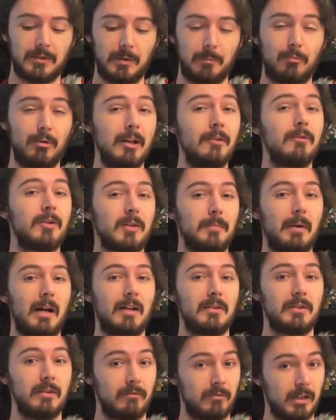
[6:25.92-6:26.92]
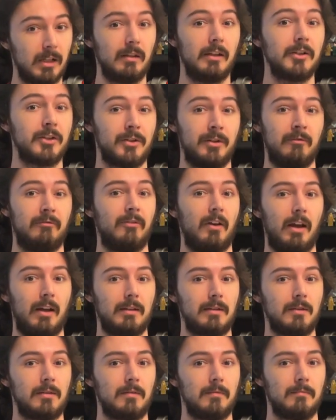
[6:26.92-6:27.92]
some pretty responsive collision
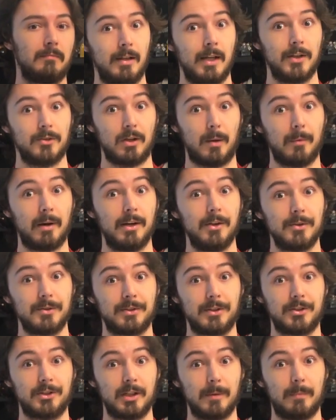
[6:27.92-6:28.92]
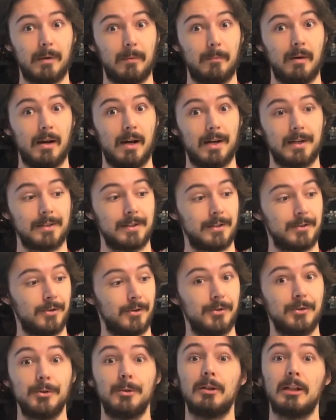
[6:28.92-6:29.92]
effects. So I'm going to use the shipping box as our
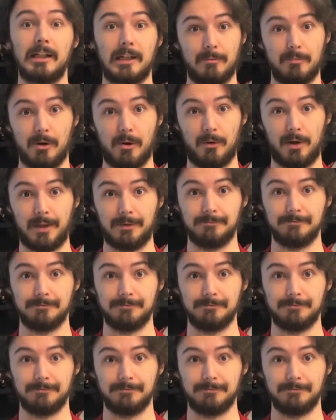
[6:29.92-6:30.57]
dueling opponent.